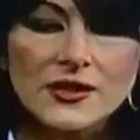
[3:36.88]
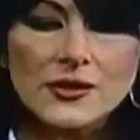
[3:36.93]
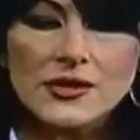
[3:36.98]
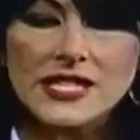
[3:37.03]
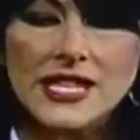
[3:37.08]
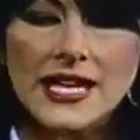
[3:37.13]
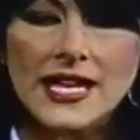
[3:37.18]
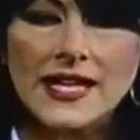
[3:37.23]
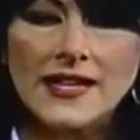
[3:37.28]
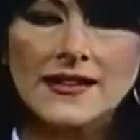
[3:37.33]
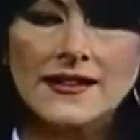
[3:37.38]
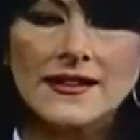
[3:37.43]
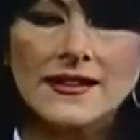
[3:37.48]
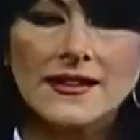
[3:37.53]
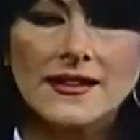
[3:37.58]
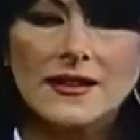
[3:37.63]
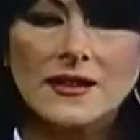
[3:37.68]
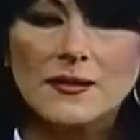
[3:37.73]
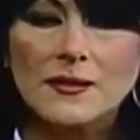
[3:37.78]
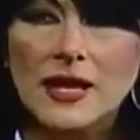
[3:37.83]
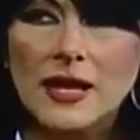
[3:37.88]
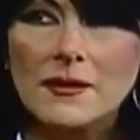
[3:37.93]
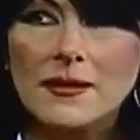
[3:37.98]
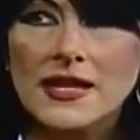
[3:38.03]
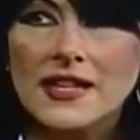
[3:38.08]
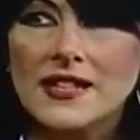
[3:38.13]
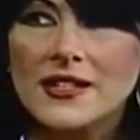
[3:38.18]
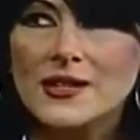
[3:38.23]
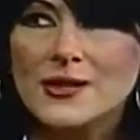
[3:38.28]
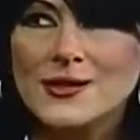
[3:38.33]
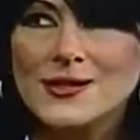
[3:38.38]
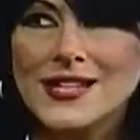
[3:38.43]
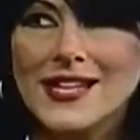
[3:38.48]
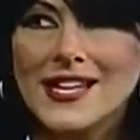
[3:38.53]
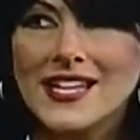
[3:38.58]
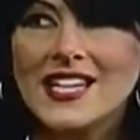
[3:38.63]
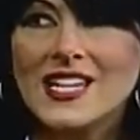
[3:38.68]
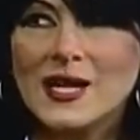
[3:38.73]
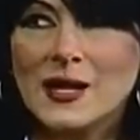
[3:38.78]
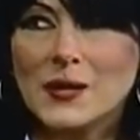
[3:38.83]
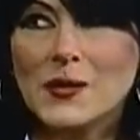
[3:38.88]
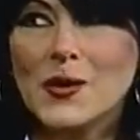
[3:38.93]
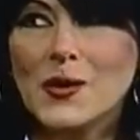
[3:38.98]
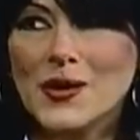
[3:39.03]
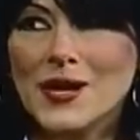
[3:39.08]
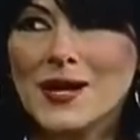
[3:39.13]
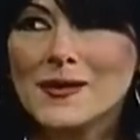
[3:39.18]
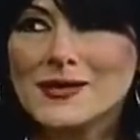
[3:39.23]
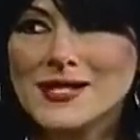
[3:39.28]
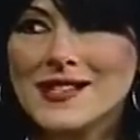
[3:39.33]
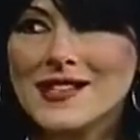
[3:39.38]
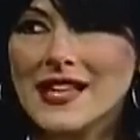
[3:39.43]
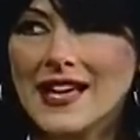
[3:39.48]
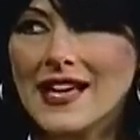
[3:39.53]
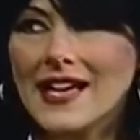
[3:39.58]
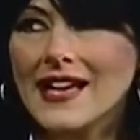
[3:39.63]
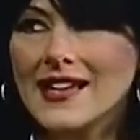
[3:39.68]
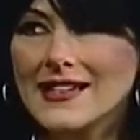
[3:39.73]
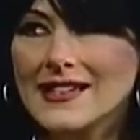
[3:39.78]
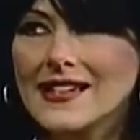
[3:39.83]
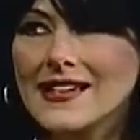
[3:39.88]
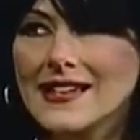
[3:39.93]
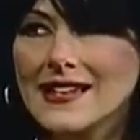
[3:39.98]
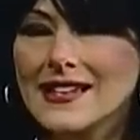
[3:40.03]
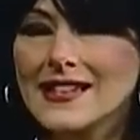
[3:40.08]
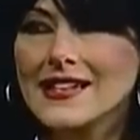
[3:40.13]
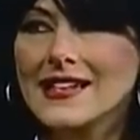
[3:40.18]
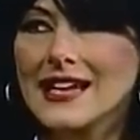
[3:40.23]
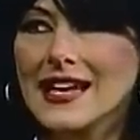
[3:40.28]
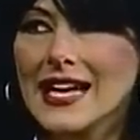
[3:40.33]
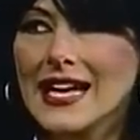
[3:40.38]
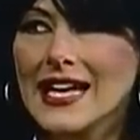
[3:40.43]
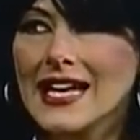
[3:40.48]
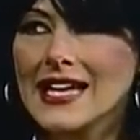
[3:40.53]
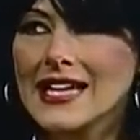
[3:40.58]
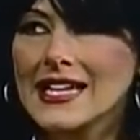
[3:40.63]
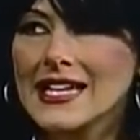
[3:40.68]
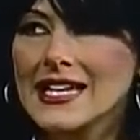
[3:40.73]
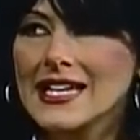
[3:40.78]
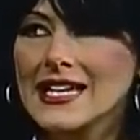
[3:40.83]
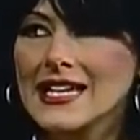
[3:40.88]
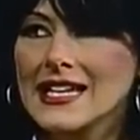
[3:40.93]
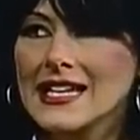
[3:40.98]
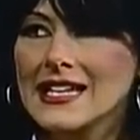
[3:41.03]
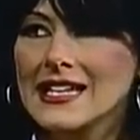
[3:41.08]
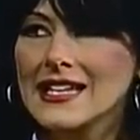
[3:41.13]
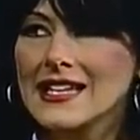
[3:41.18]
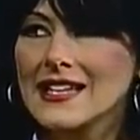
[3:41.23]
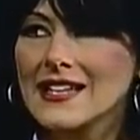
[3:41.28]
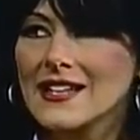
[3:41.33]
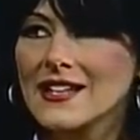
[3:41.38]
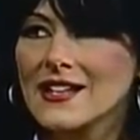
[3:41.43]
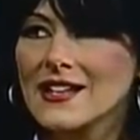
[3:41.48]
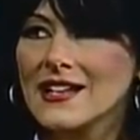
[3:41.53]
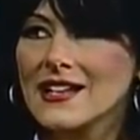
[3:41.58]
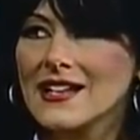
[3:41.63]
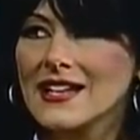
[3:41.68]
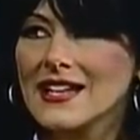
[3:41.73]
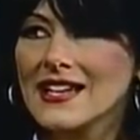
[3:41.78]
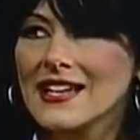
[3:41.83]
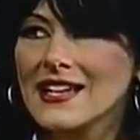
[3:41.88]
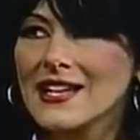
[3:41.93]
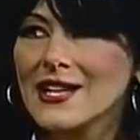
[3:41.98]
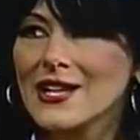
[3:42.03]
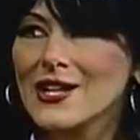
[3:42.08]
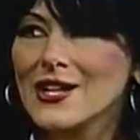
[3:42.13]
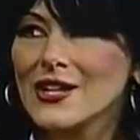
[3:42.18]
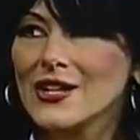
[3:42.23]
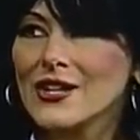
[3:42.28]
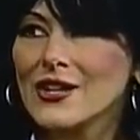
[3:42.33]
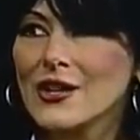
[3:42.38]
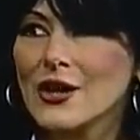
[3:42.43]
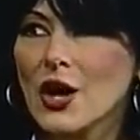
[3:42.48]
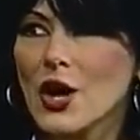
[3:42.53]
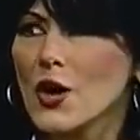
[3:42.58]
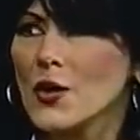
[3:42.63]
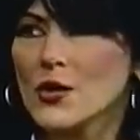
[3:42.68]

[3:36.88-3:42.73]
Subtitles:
you dead? Mama, are you dead? And I woke up to that. Did you leave him right away after that?